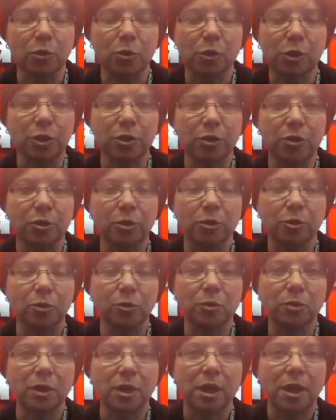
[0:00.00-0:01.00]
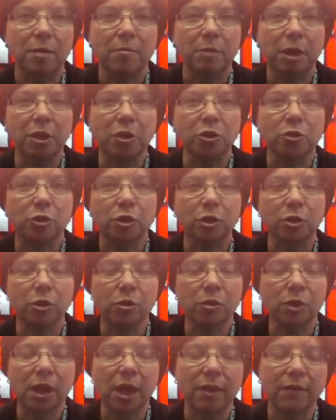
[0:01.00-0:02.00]
order to make sure you
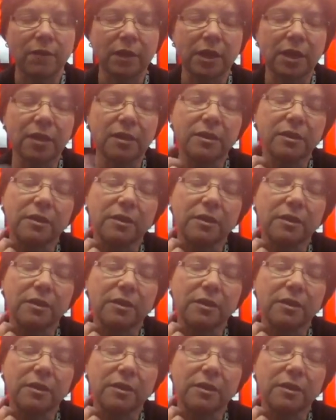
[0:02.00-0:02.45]
don't have any